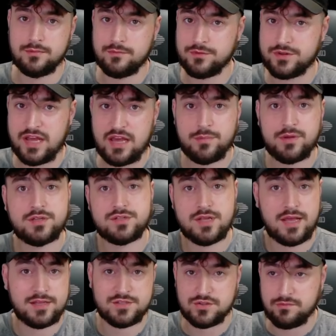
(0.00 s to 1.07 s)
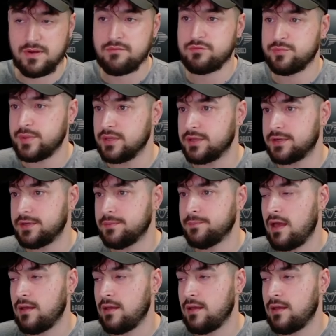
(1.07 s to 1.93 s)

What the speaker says: for damage and survivability,